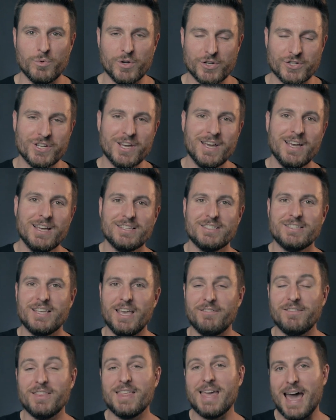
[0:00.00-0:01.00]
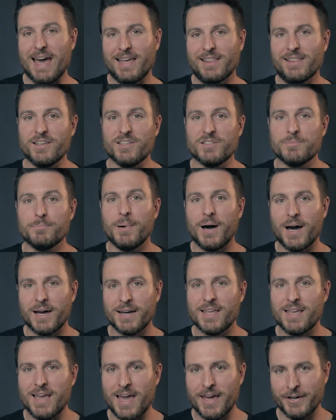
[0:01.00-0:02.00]
which saved the athlete's
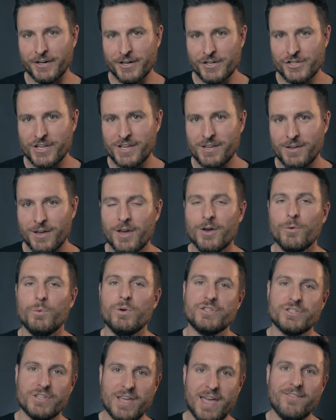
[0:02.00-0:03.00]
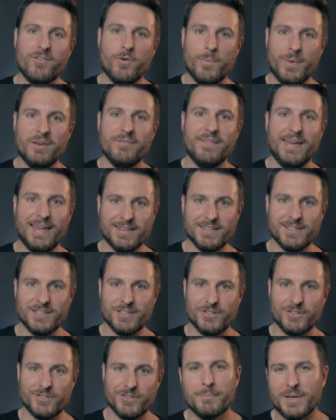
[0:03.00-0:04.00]
body energy, which gave him an
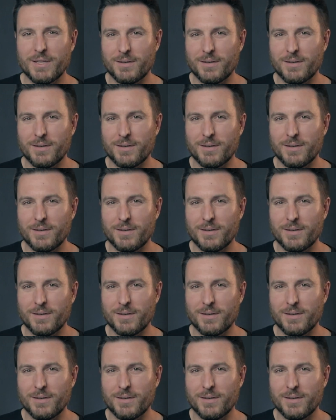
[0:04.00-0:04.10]
advantage.